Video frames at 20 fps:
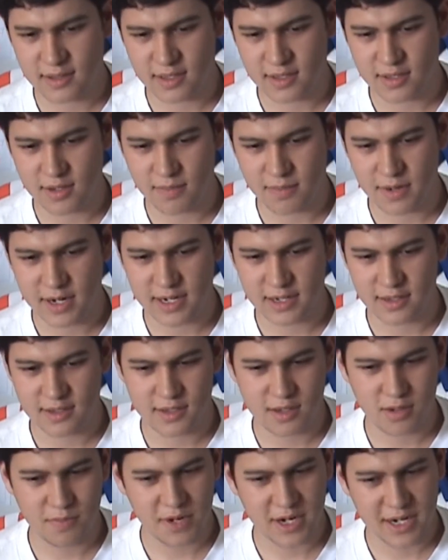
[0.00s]
the Super
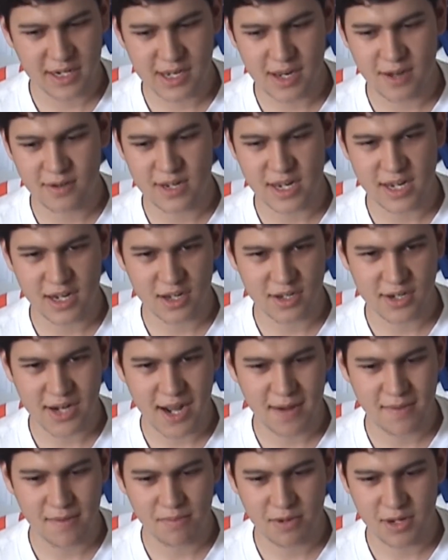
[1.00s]
Nintendo did a good
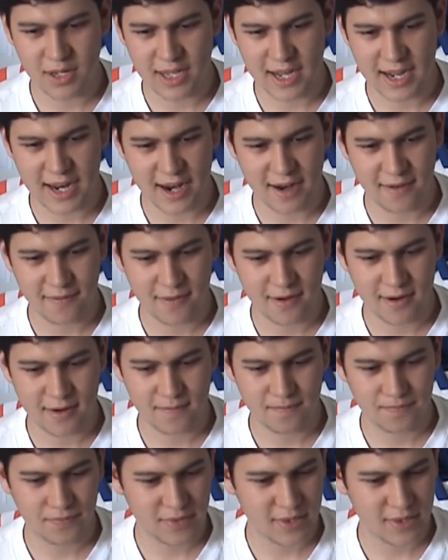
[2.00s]
job and put a lot of effort,